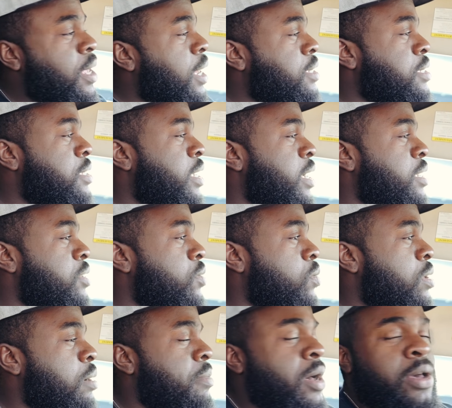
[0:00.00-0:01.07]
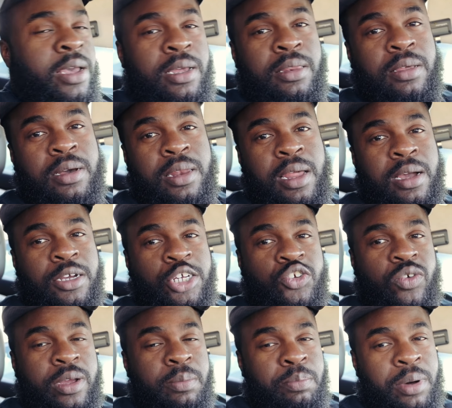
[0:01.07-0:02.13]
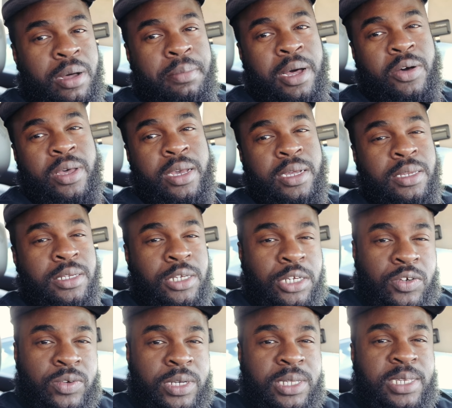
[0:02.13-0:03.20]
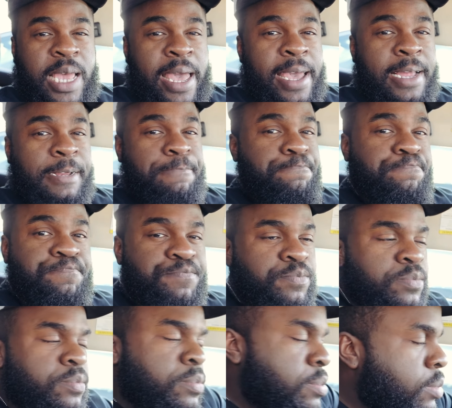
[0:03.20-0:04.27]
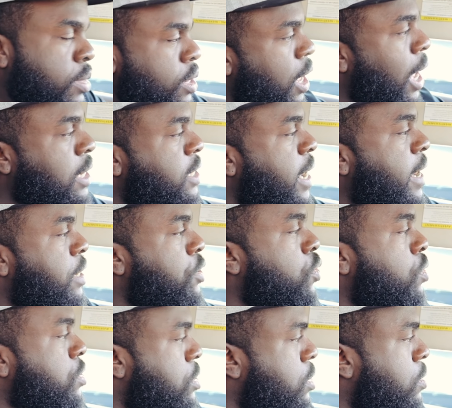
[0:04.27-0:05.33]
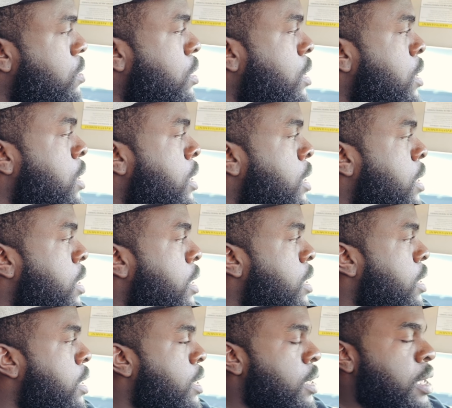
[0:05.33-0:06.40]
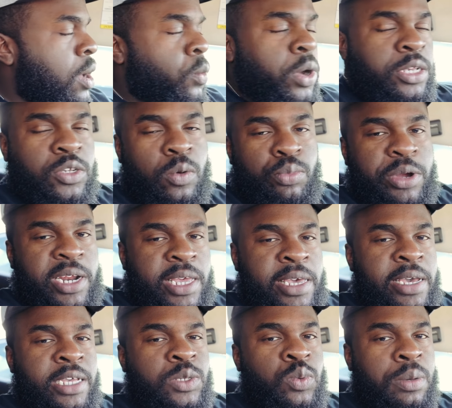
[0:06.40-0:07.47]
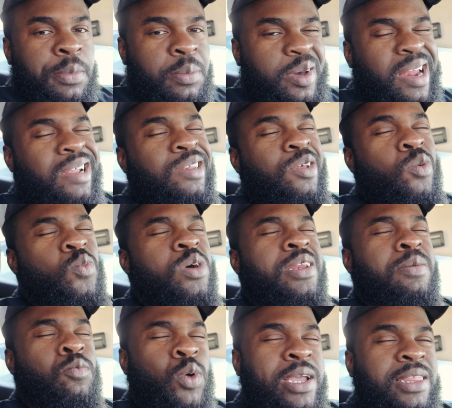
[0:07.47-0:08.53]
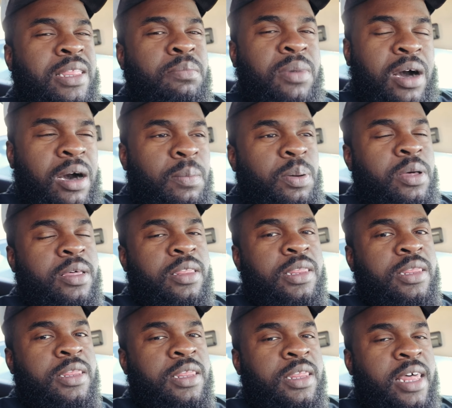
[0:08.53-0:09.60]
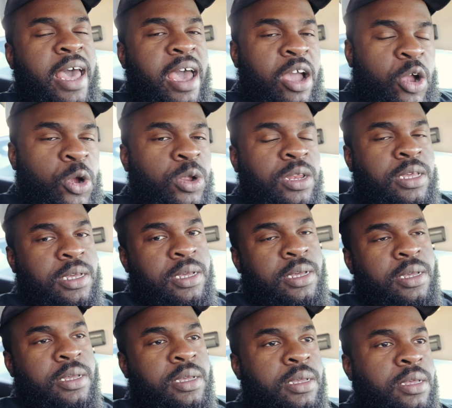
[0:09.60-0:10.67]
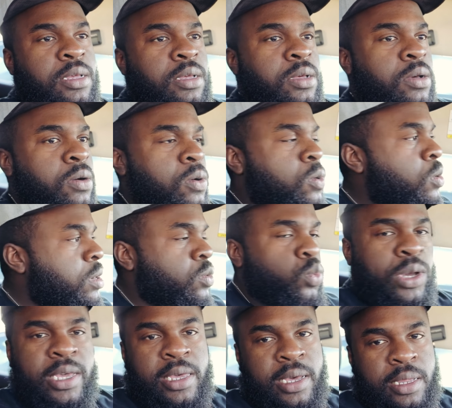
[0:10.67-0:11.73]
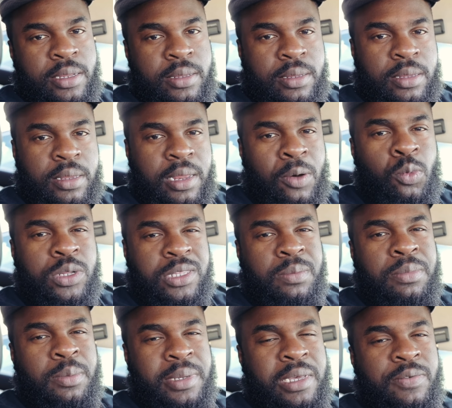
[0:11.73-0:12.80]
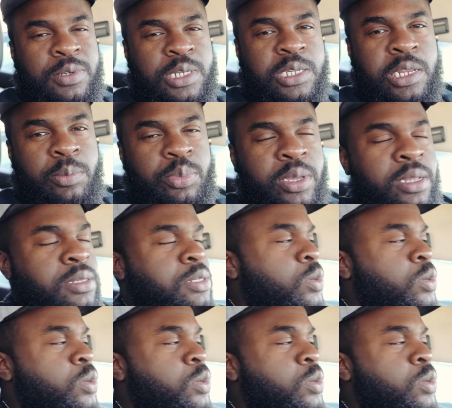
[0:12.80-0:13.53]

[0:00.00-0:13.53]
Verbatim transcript: I just can't do it. I'm out here looking like a straight bum out here in these streets, and I just can't do it. So I was gonna bring the kids with me, but I didn't want to wake them up that early on a weekend. I want them to be able to sleep in.